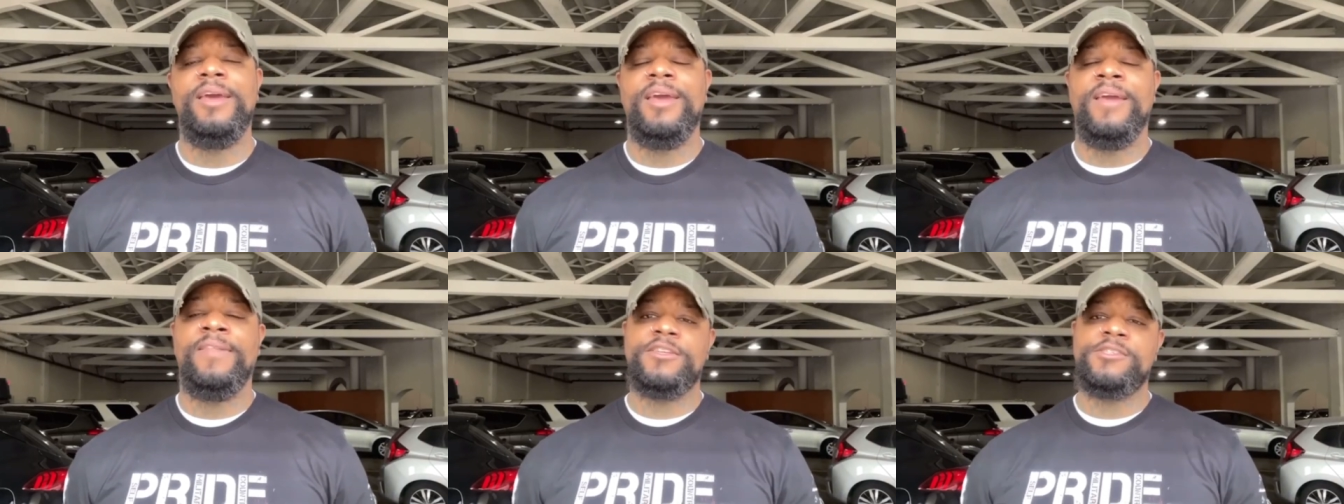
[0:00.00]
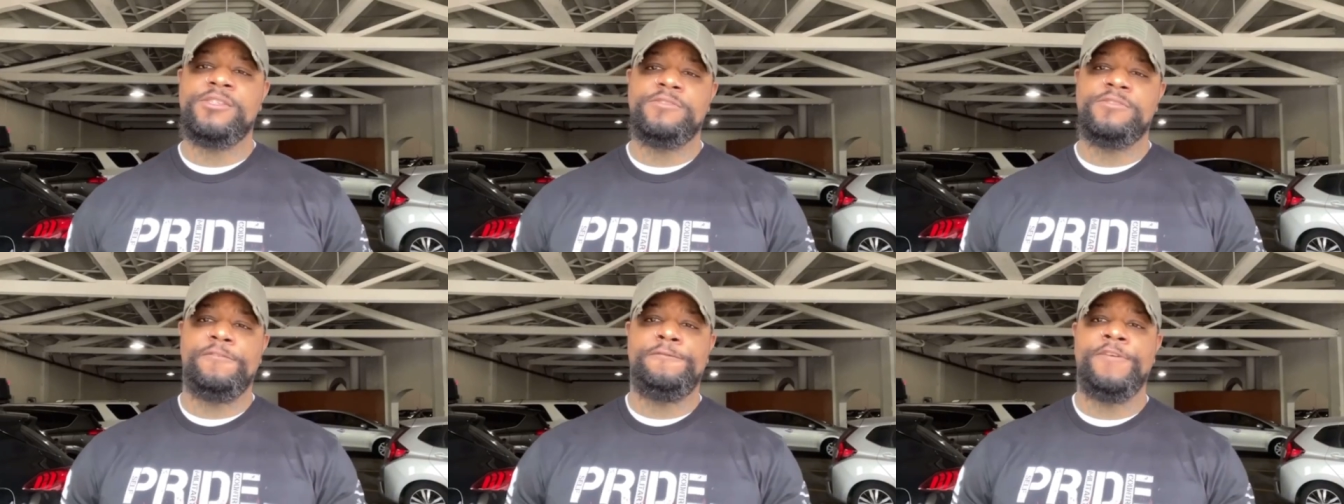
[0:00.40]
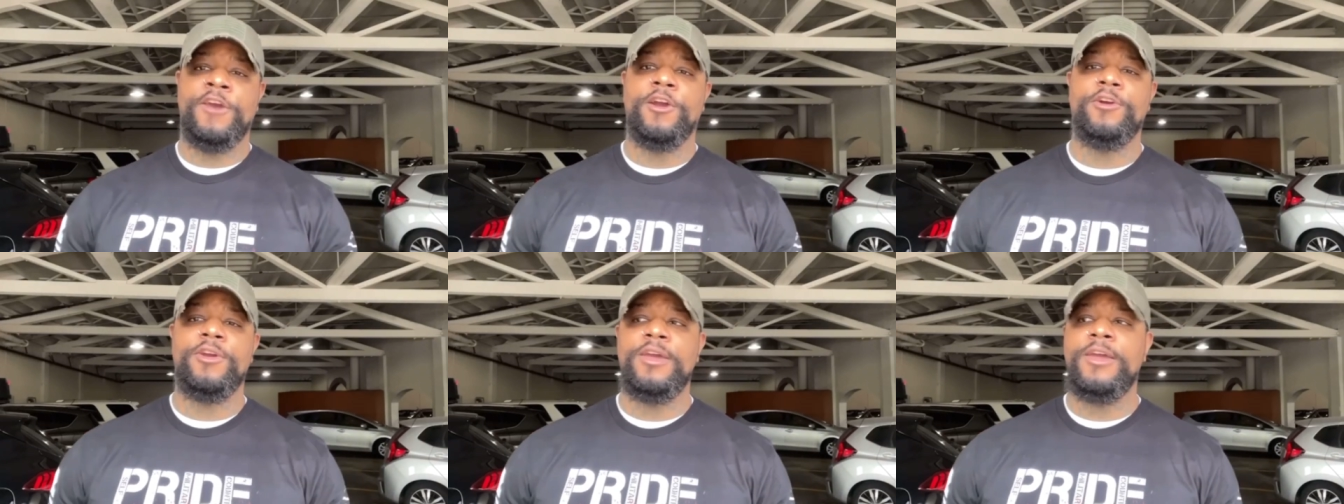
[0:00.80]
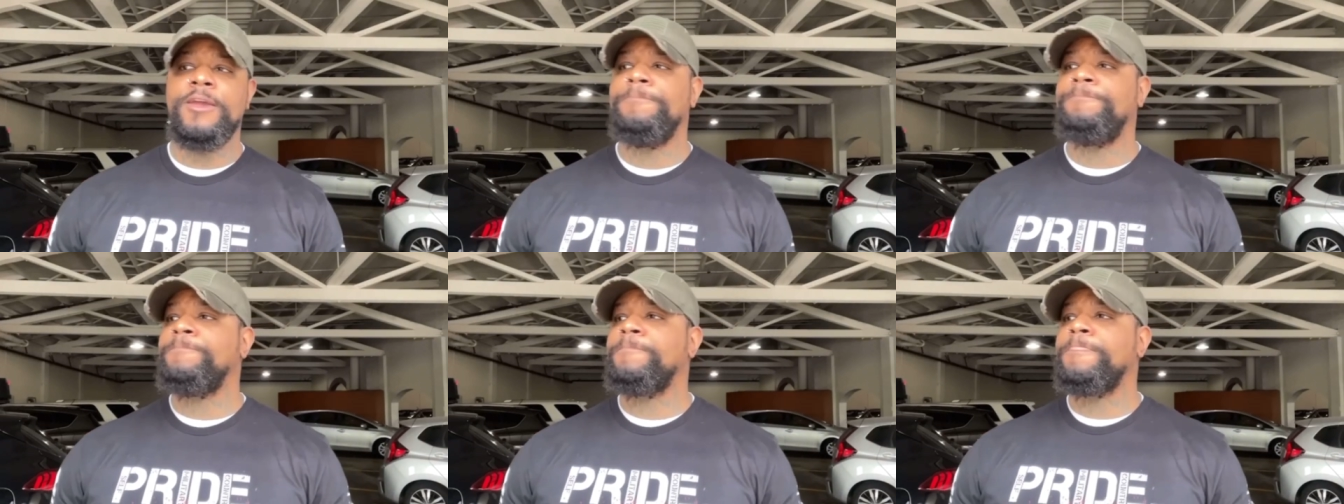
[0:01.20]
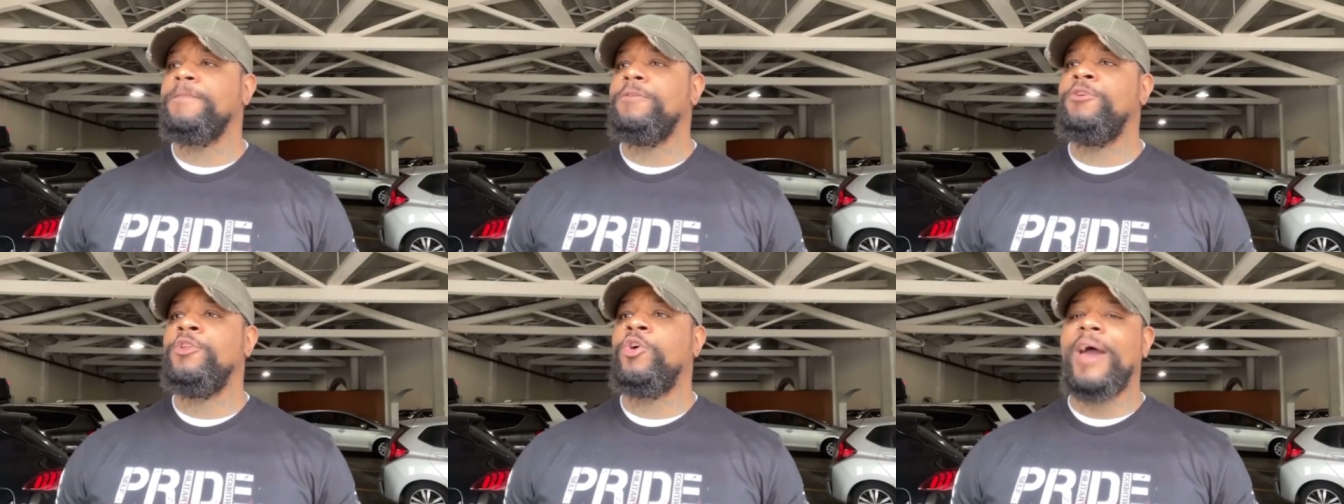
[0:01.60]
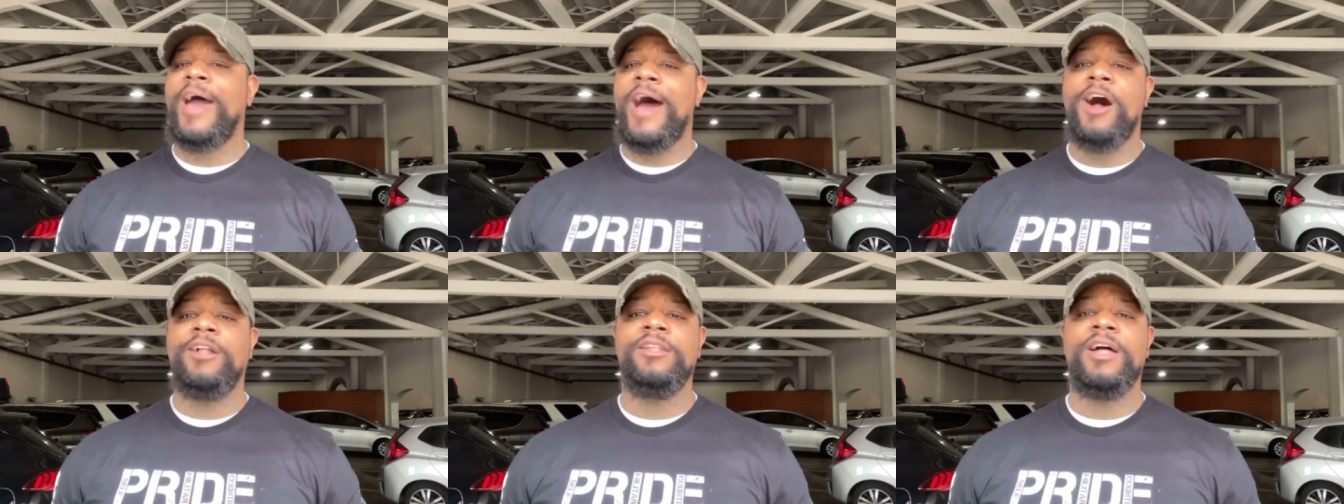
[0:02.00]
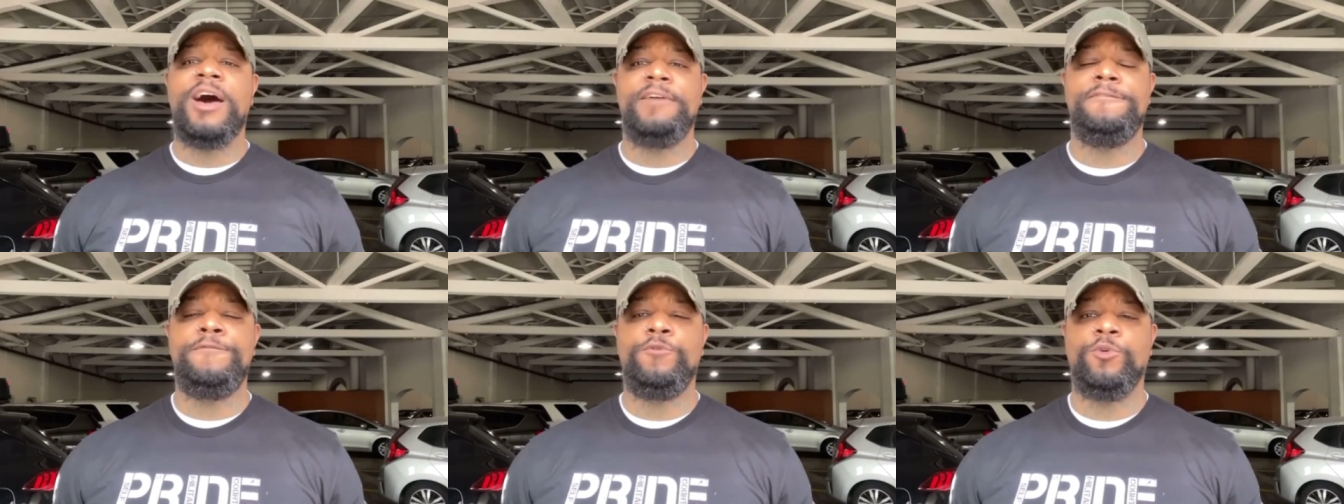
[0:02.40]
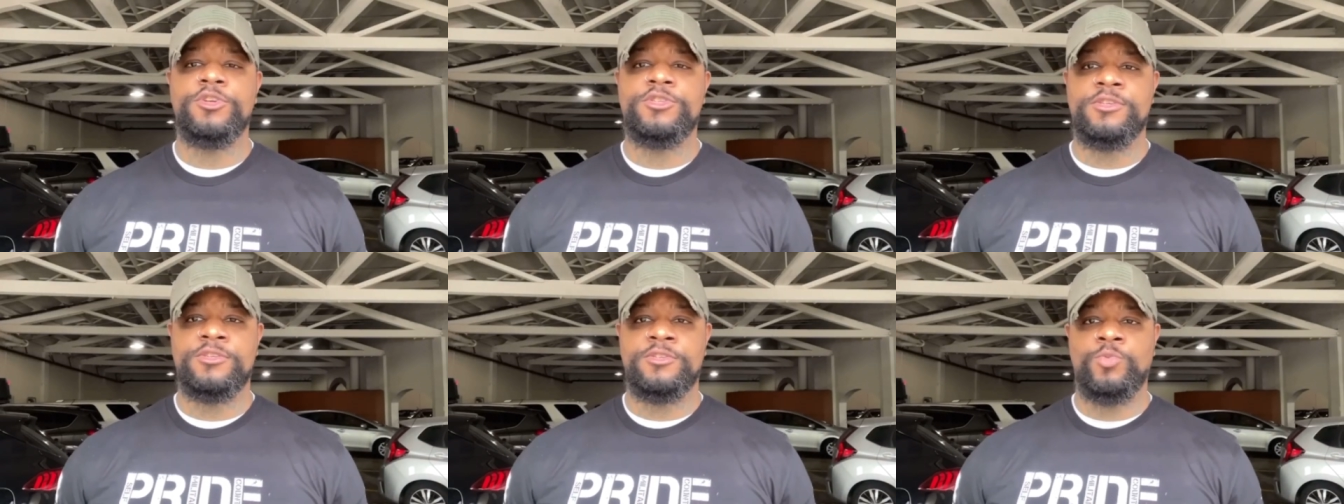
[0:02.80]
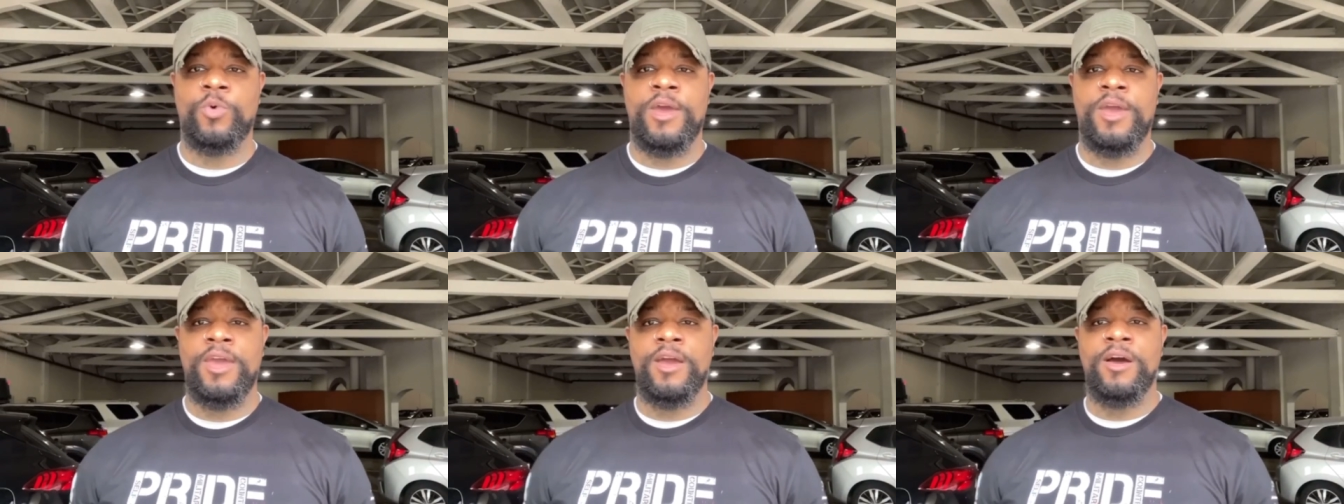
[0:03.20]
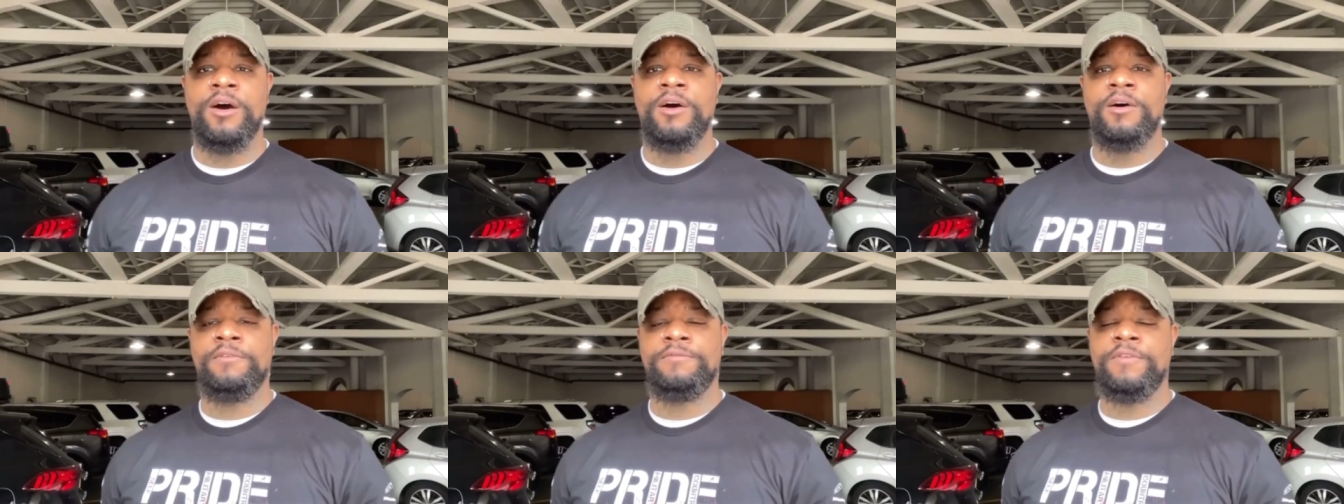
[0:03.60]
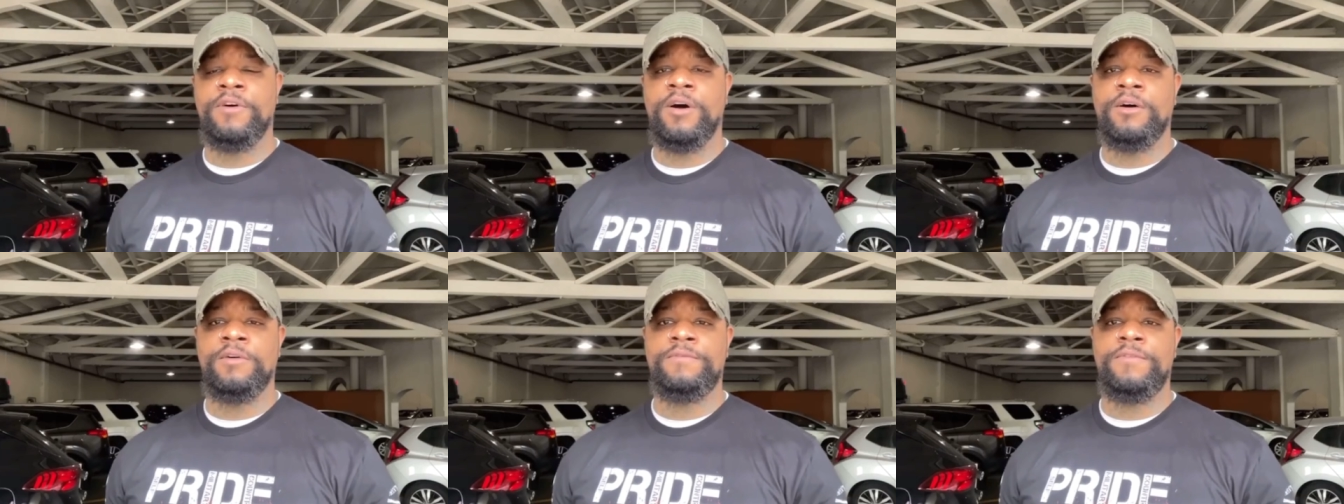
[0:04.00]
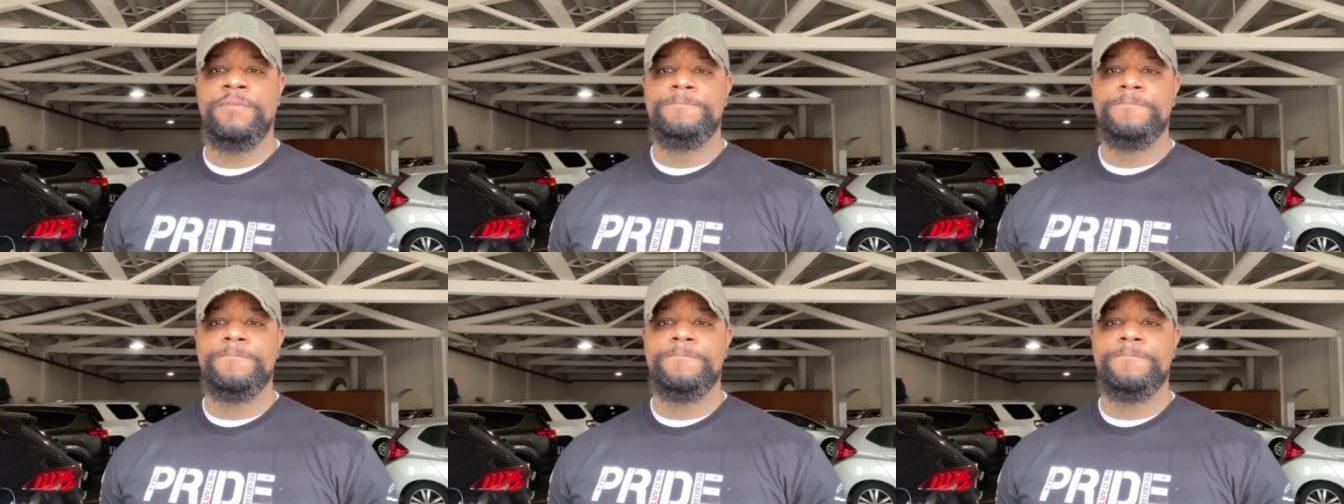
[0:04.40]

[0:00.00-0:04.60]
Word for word: And this is a very, you know, allied forces way of, of